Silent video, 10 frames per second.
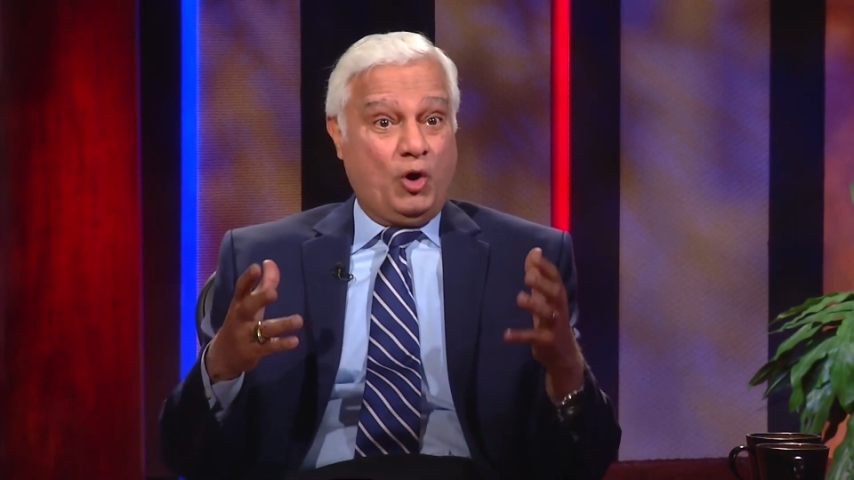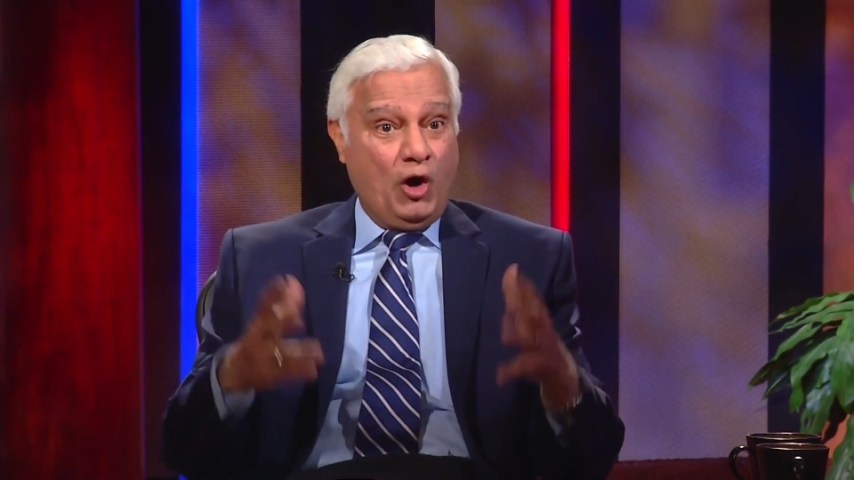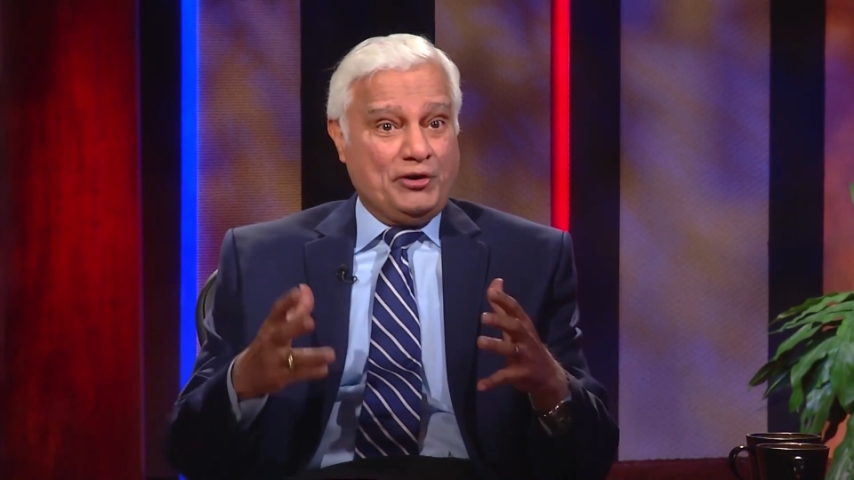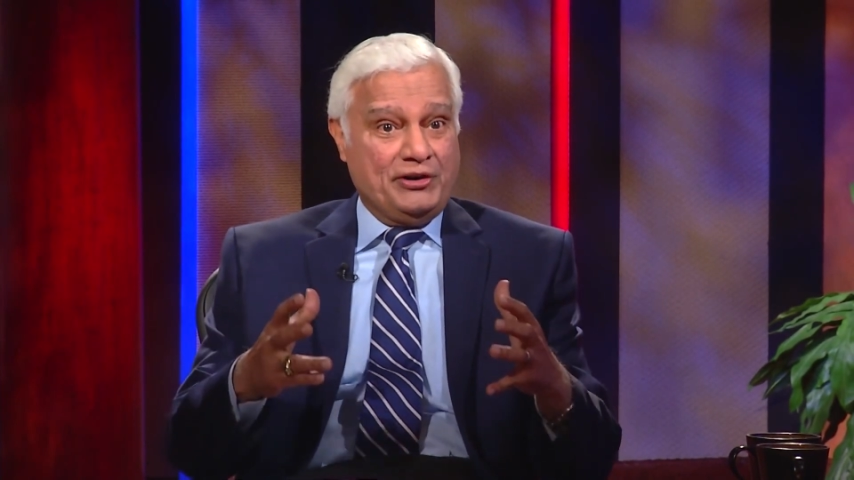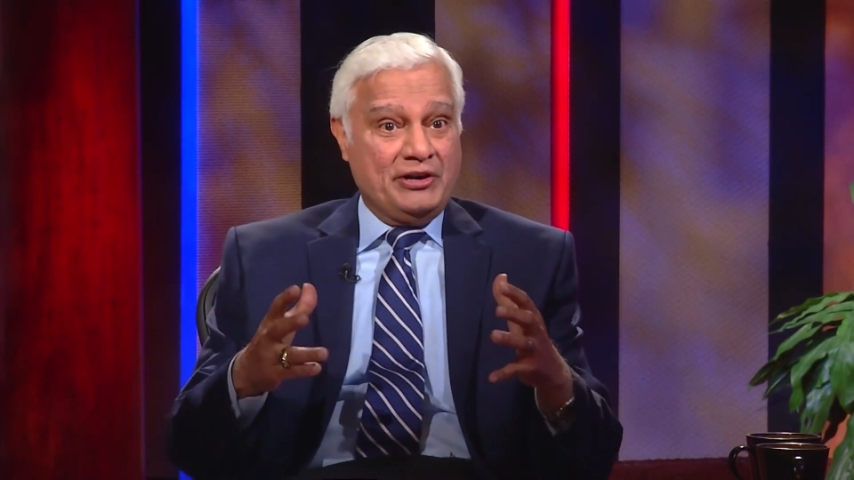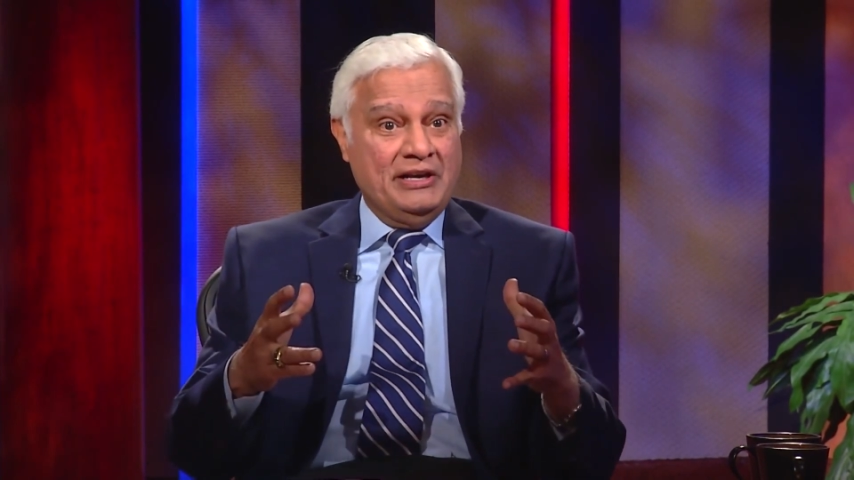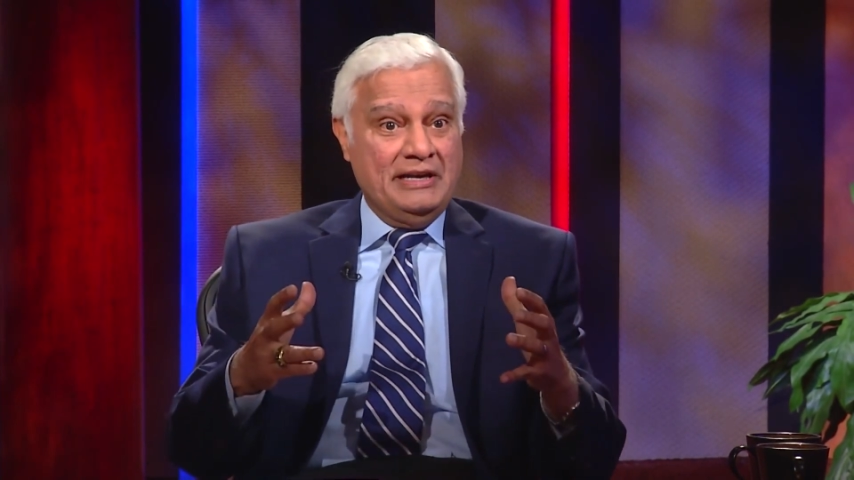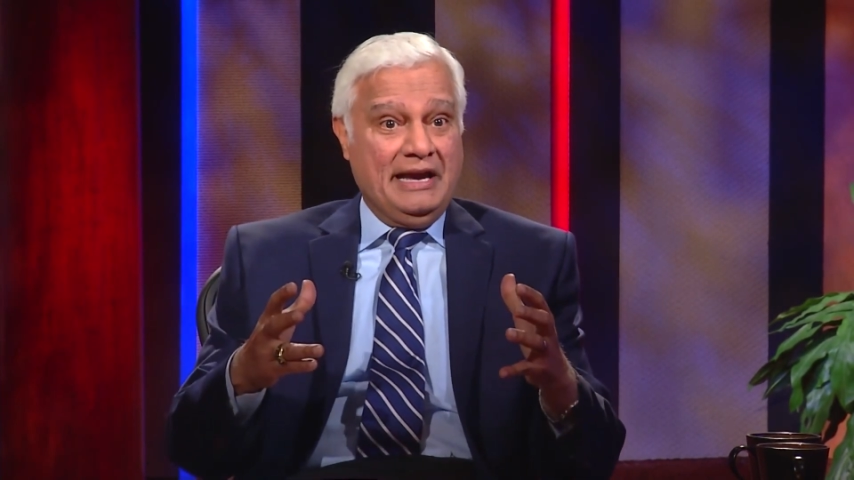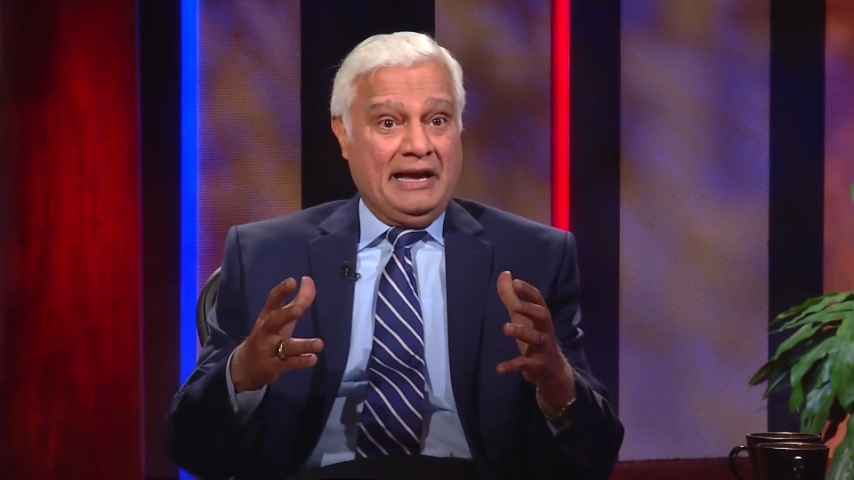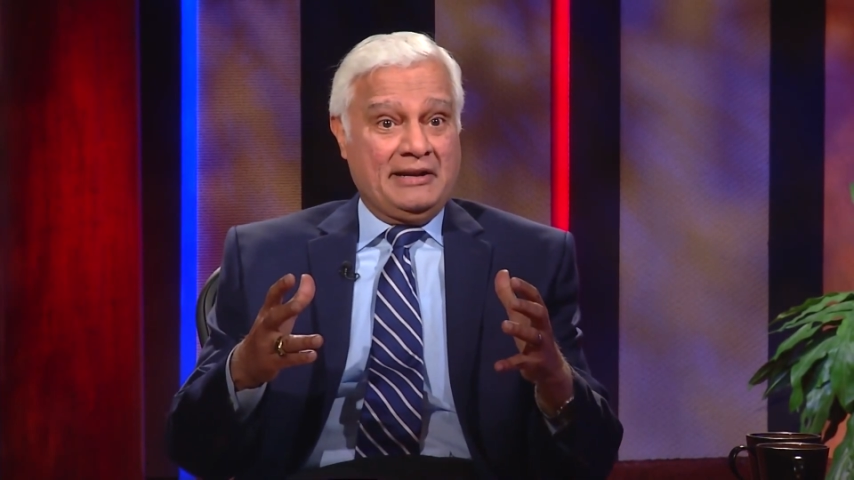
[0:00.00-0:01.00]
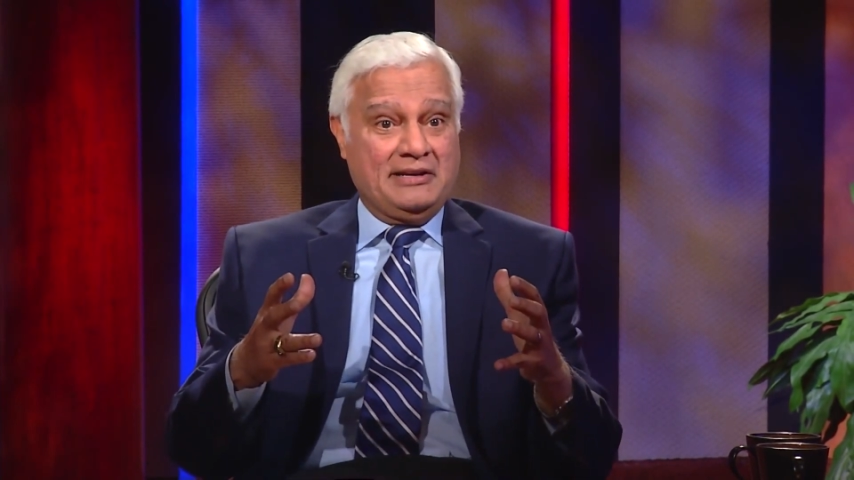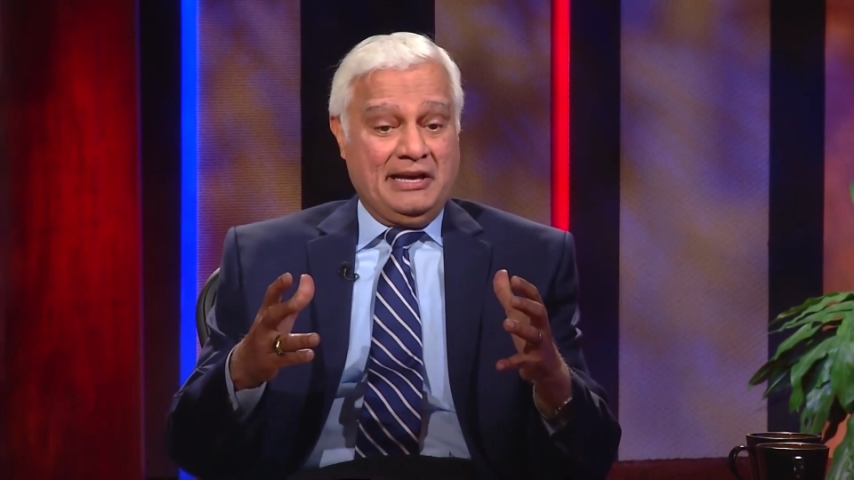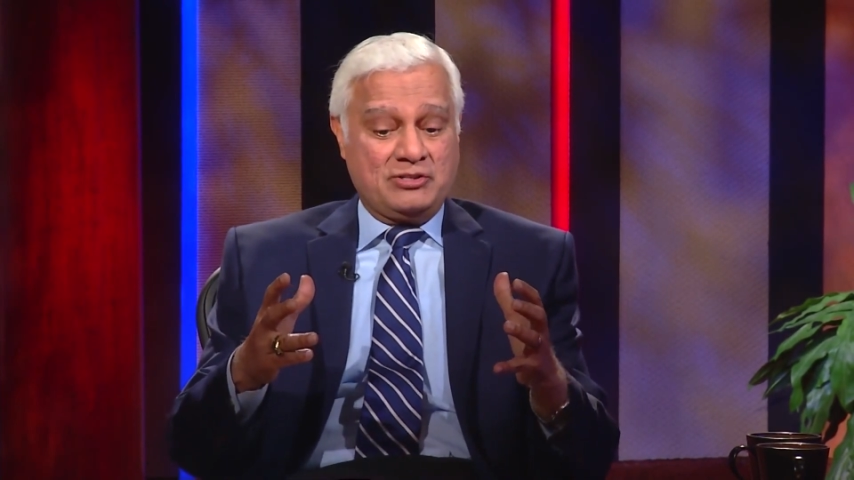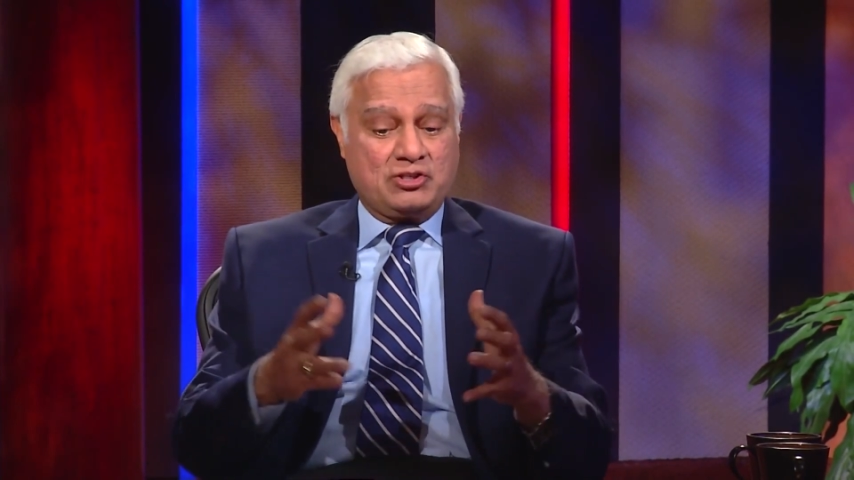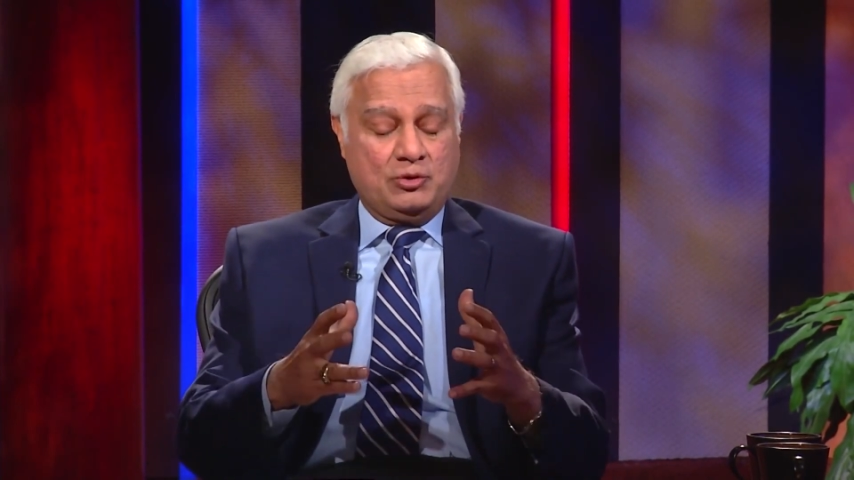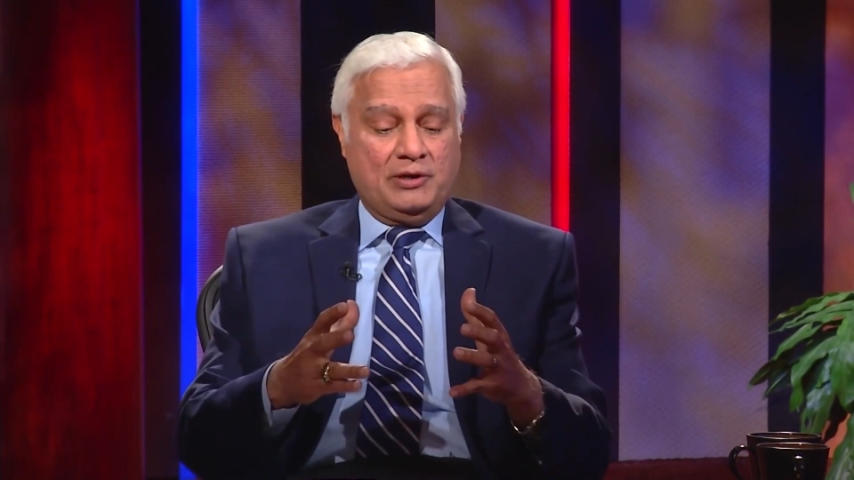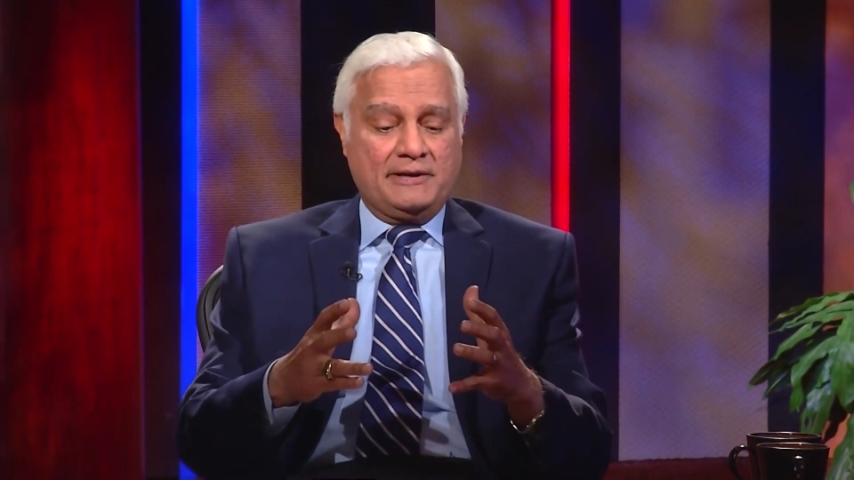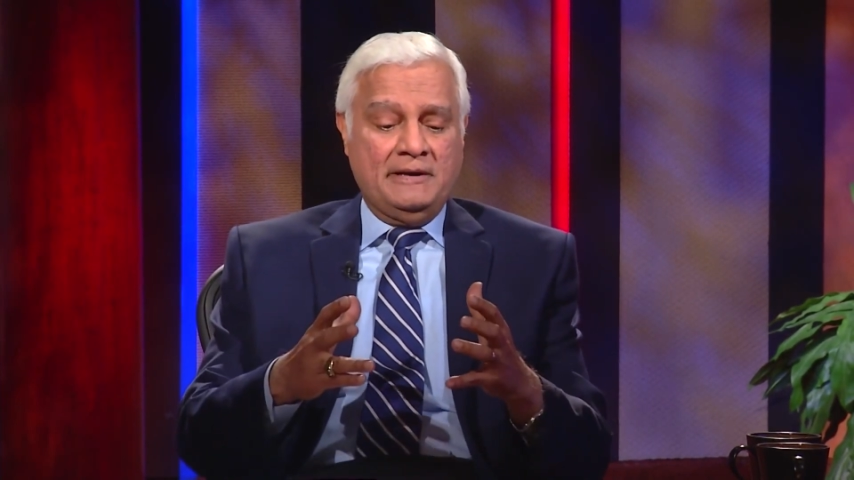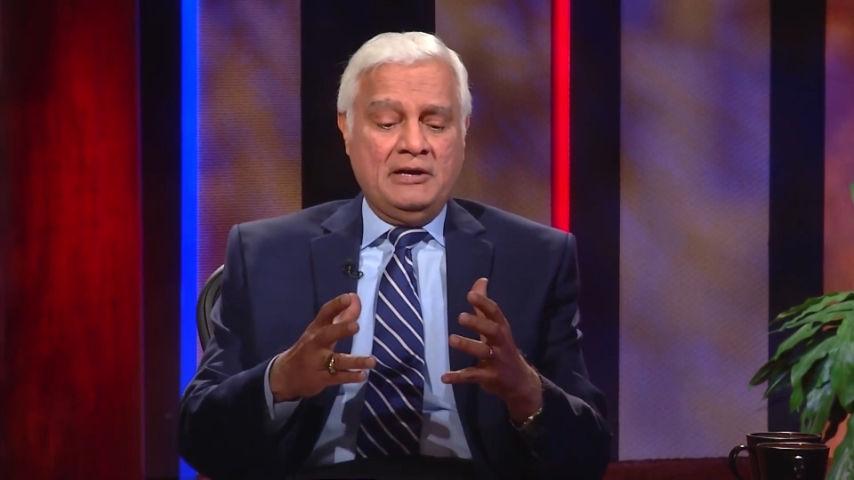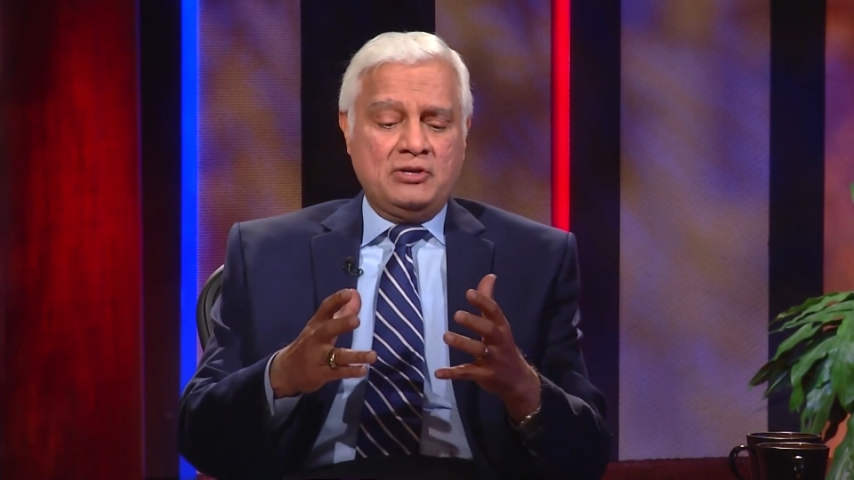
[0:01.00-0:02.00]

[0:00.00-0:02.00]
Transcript: order and so on.